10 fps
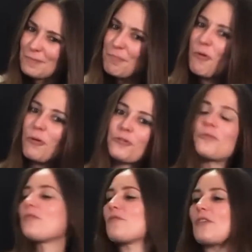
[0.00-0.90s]
support
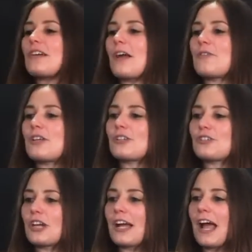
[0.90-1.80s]
the Riff Rundown, you
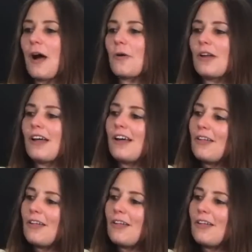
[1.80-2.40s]
can check out